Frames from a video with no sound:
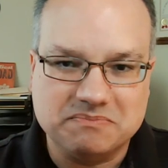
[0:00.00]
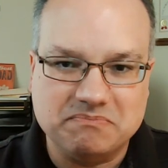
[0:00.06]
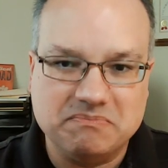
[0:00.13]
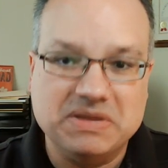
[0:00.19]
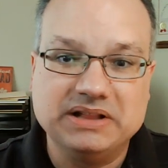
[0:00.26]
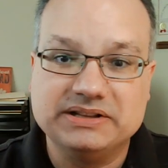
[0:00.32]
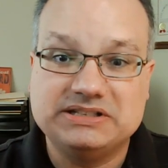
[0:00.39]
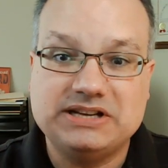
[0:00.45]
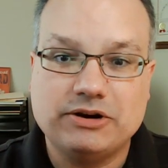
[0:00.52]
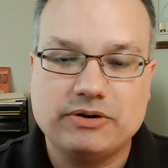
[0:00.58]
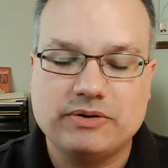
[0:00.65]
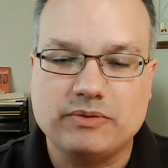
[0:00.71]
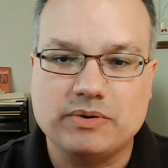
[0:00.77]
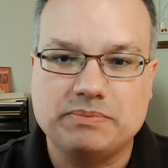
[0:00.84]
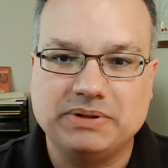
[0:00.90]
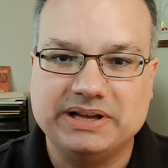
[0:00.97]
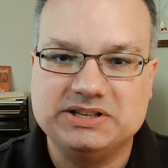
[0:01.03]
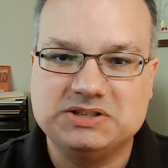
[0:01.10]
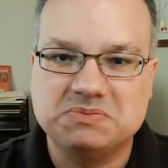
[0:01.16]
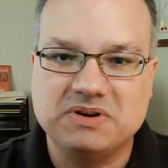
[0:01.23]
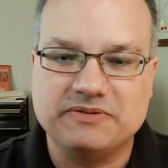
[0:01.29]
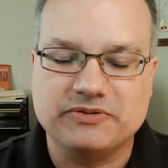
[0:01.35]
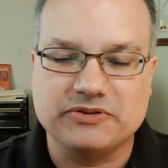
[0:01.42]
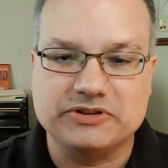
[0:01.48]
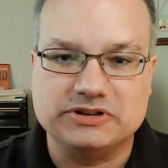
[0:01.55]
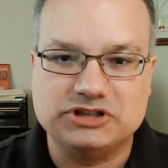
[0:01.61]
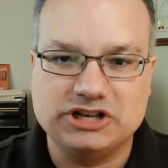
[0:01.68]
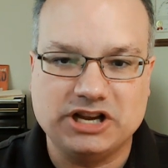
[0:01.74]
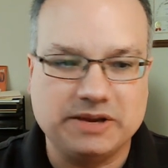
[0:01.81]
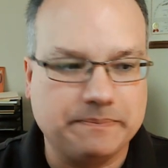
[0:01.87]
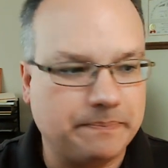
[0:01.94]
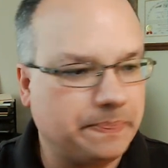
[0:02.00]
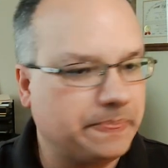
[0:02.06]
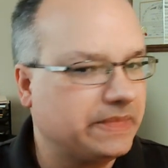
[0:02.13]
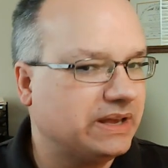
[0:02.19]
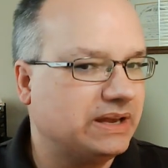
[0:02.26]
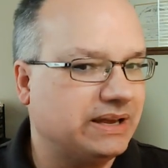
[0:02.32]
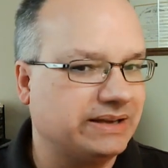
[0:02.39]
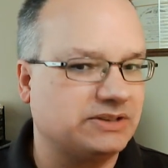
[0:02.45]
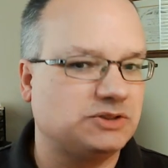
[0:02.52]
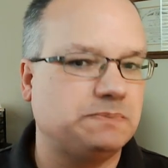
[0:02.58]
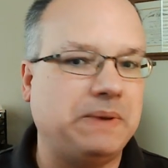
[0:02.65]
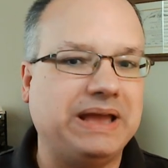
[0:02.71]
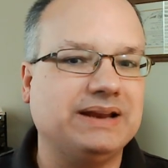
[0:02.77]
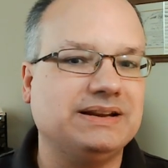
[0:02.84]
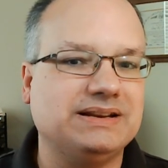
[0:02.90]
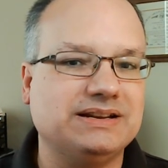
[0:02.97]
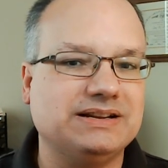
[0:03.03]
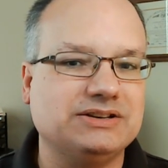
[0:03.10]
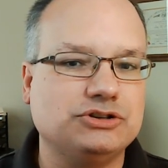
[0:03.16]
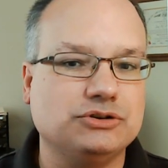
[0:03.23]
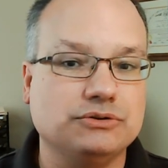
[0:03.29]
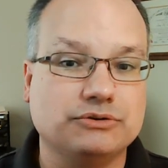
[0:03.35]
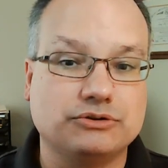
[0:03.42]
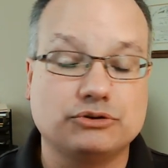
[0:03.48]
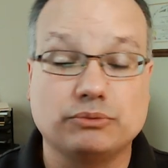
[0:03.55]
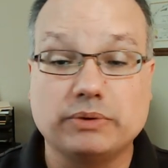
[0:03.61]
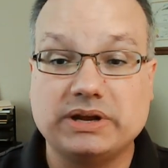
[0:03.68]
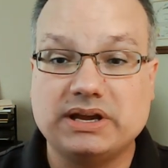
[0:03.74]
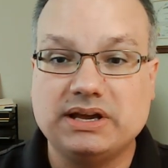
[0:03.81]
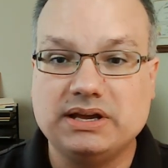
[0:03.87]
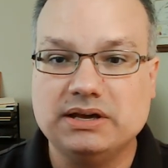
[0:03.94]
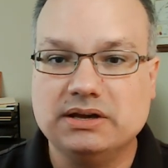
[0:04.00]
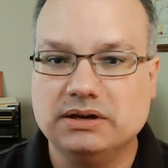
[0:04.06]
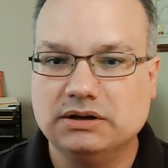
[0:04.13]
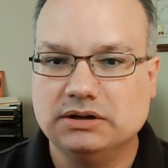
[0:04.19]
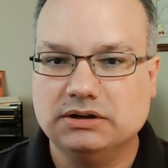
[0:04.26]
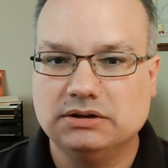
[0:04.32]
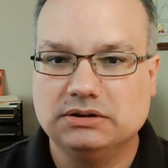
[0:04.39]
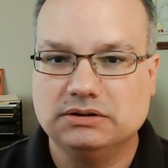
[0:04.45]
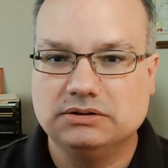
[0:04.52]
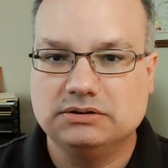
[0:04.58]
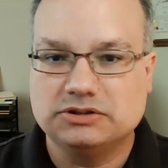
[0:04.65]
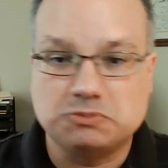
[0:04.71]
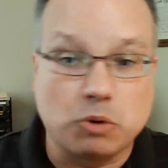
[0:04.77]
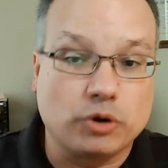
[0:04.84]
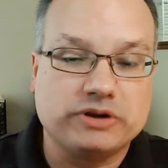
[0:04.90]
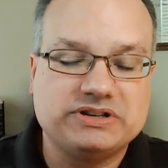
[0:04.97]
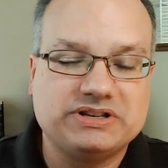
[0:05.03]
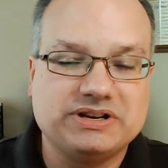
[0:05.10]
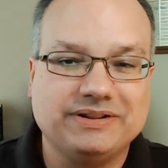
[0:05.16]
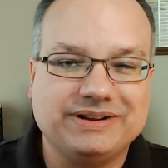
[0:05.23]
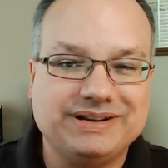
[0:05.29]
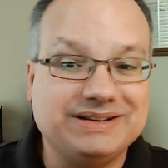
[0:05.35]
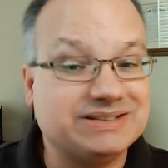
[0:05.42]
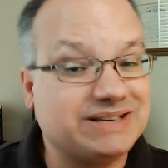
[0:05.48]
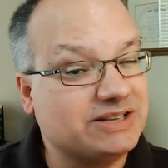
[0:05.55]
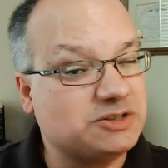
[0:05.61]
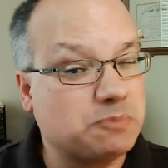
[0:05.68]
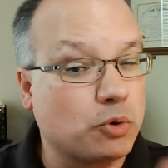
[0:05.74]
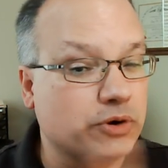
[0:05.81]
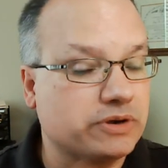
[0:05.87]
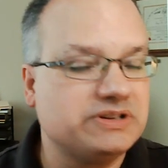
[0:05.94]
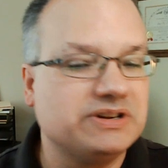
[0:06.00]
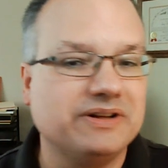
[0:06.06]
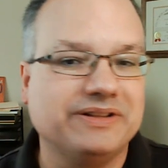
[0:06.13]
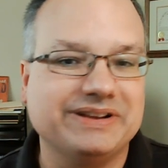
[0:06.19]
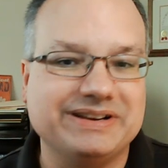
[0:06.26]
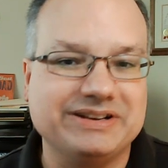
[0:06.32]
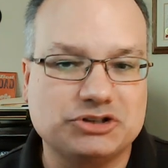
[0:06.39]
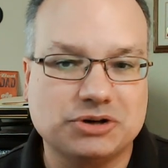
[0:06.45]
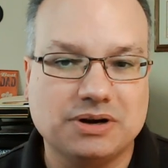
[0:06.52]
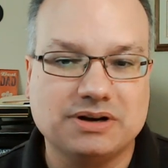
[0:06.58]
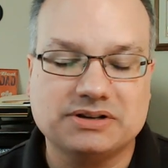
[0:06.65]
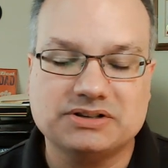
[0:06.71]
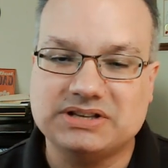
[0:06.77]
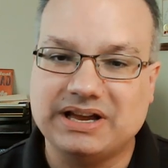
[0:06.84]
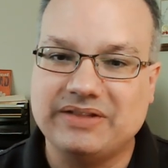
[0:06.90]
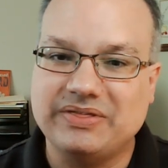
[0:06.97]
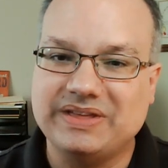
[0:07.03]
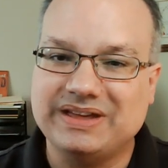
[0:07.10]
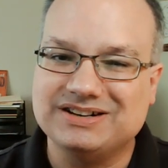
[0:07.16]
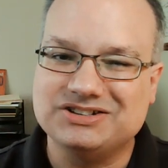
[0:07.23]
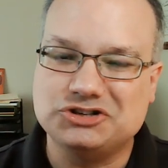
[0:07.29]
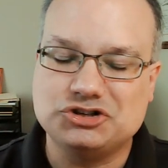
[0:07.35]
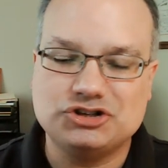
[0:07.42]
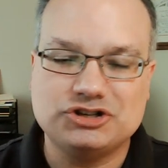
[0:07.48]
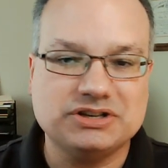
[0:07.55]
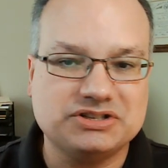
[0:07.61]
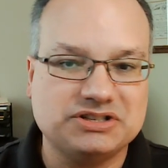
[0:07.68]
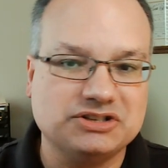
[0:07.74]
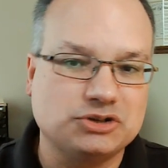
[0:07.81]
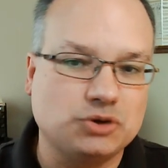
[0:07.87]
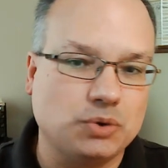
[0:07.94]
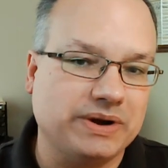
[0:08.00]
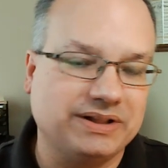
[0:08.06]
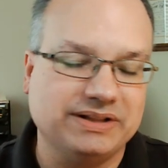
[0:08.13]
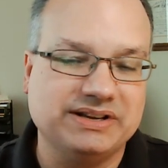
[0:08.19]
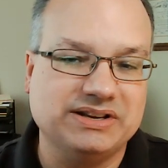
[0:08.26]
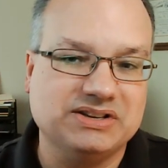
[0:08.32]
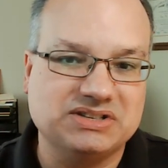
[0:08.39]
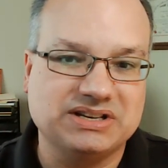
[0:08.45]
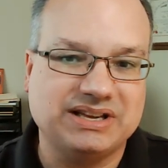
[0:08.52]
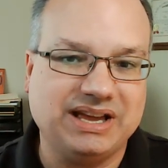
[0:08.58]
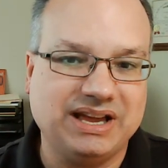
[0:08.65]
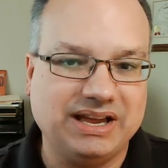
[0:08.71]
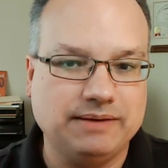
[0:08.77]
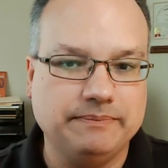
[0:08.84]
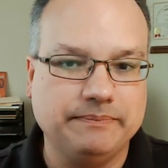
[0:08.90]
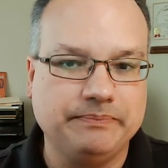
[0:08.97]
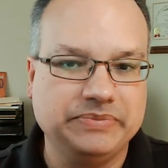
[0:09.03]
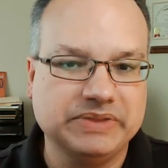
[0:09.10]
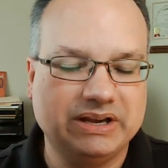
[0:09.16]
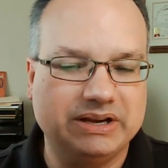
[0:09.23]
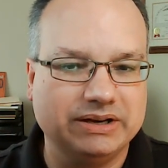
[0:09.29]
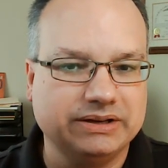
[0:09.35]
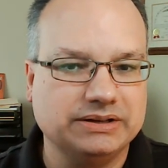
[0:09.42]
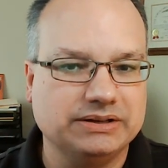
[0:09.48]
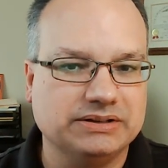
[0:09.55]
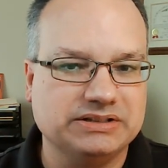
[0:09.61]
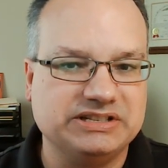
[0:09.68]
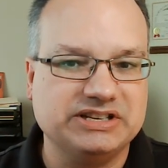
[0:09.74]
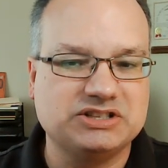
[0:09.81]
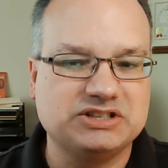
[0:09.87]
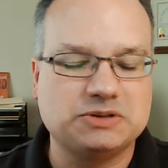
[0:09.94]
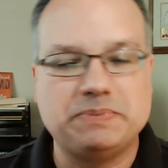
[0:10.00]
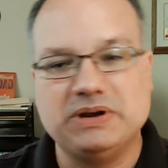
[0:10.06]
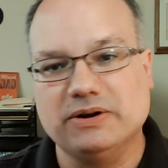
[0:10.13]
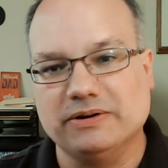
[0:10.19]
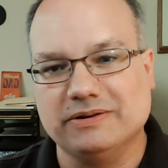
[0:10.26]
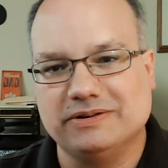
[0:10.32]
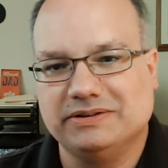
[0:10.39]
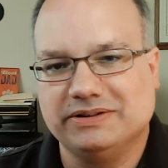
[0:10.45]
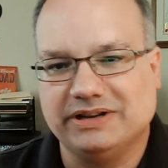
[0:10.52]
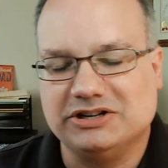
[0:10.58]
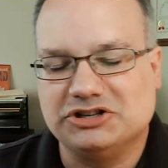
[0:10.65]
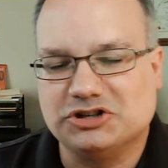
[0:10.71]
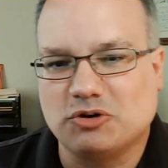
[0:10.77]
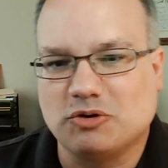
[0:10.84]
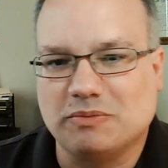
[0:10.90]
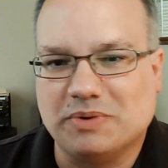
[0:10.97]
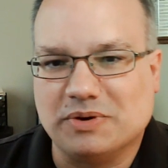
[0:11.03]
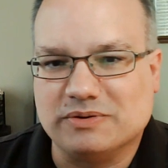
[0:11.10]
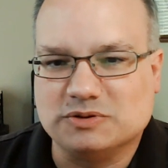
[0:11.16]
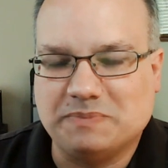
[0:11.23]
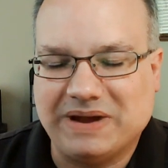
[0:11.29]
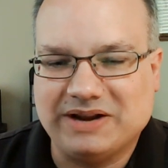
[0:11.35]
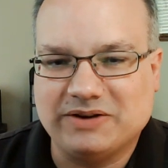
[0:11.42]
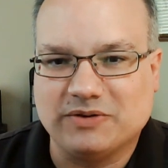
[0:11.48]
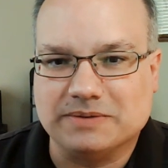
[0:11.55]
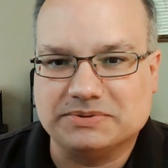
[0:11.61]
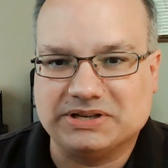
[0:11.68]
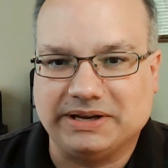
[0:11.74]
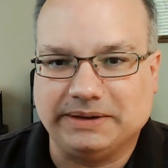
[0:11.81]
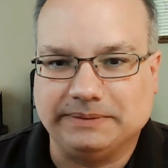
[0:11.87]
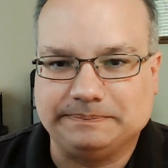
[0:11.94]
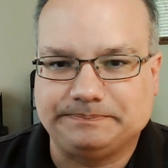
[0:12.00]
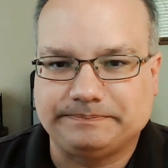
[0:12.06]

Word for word: military replacement for the Jeep, expanded into three sport utilities and sport utility trucks, and then just as quickly as it came, disappeared in General Motors bankruptcy.